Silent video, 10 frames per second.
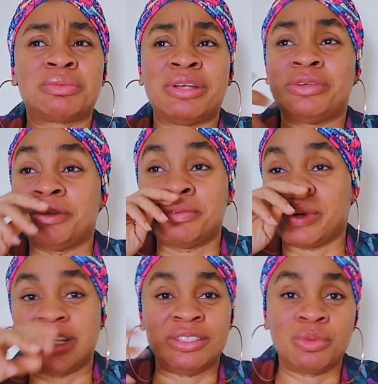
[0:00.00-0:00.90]
I don't even know
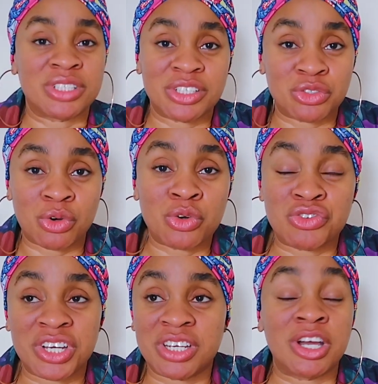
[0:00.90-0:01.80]
why they wanted to all
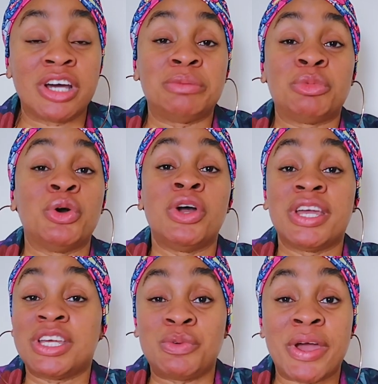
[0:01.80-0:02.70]
drink in the garden, but
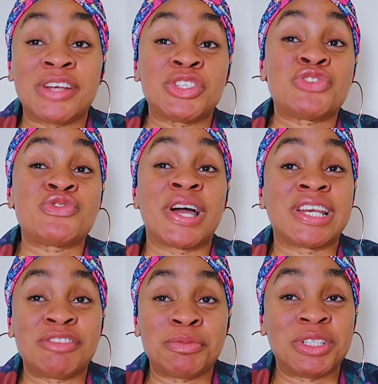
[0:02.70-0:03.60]
KiddRica just dragged
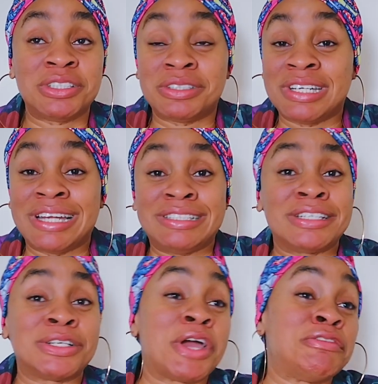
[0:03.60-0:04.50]
everybody to the garden.
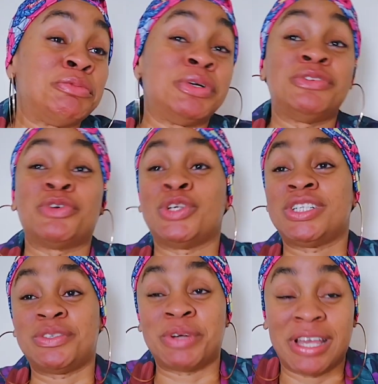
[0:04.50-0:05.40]
That's how everybody followed
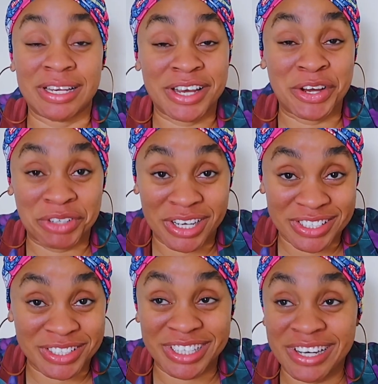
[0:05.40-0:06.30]
KiddRica and Erica
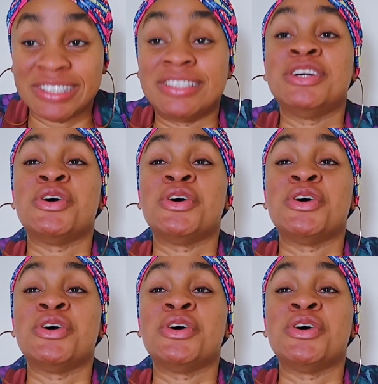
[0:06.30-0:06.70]
to the garden.